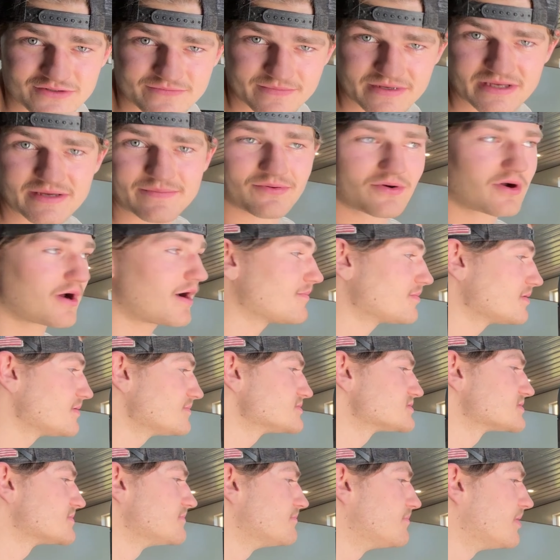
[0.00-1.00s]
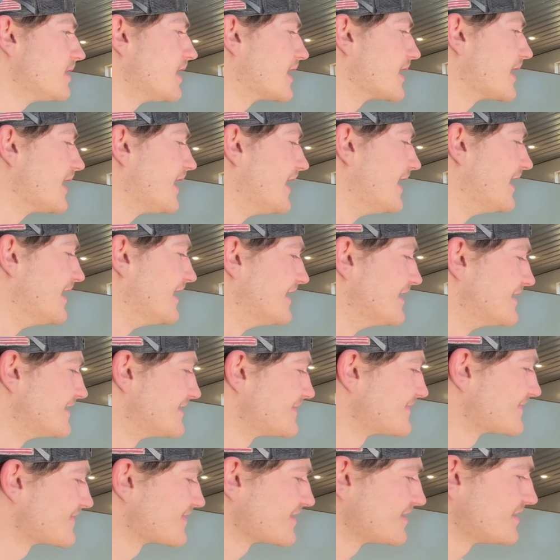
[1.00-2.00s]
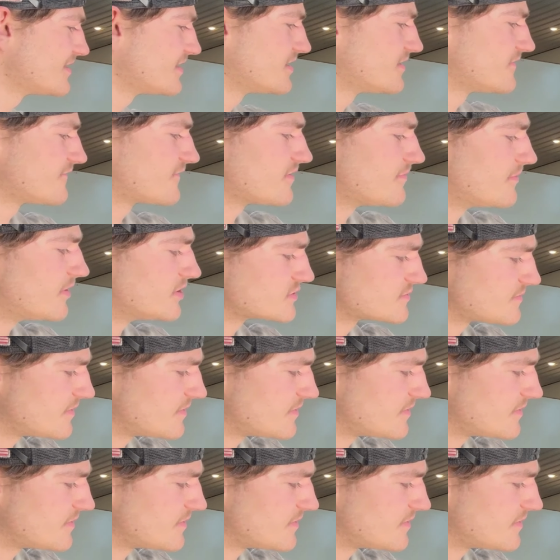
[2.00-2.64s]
me problems. But for the most